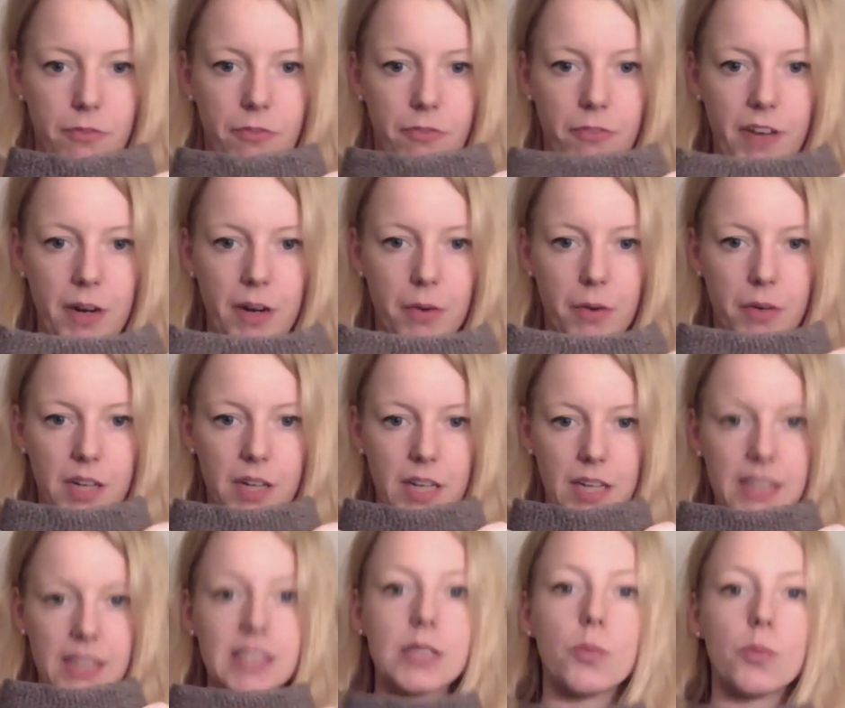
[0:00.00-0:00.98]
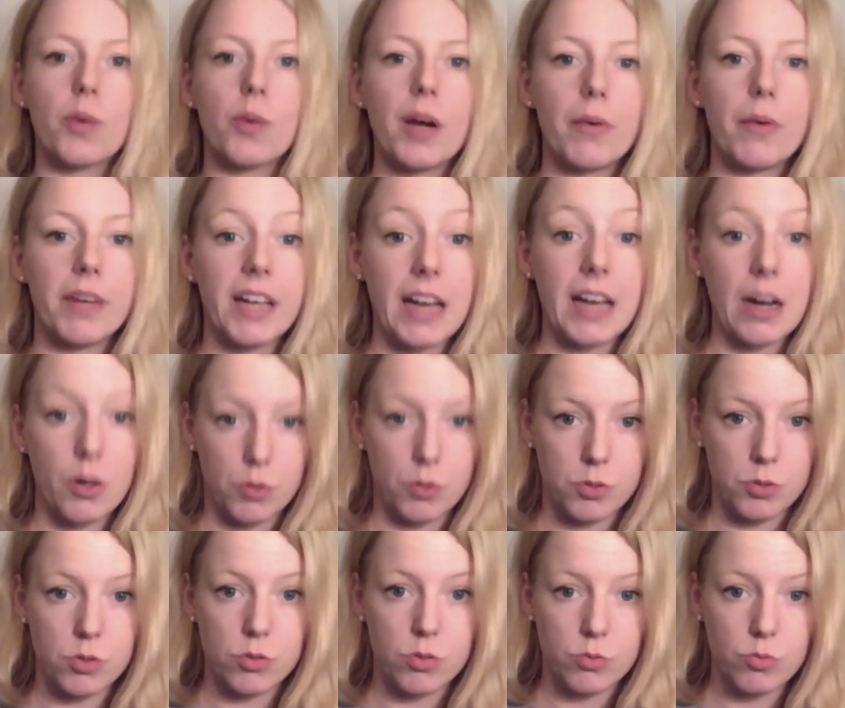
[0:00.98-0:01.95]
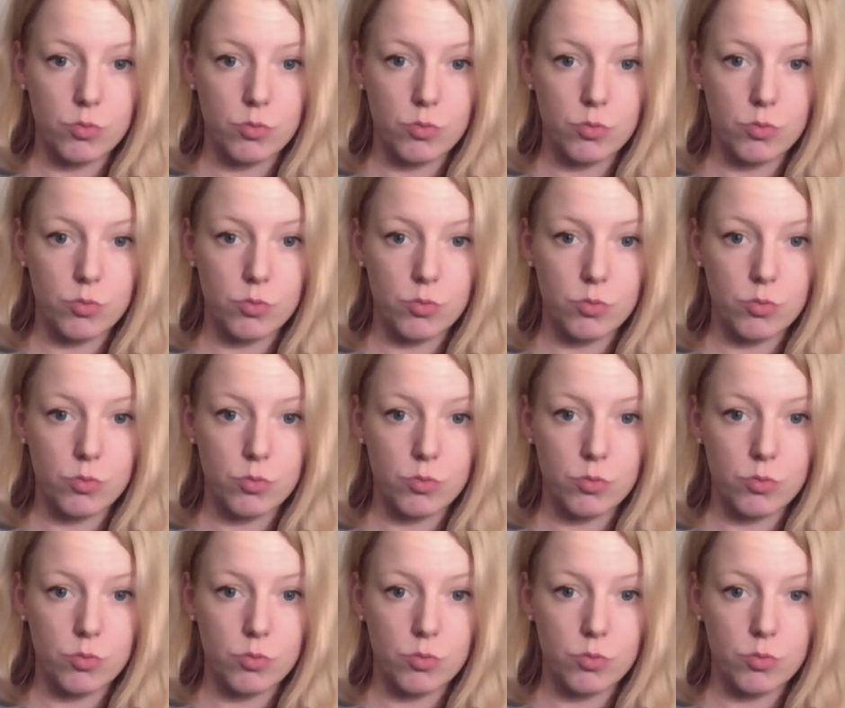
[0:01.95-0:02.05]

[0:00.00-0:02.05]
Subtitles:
wearing out.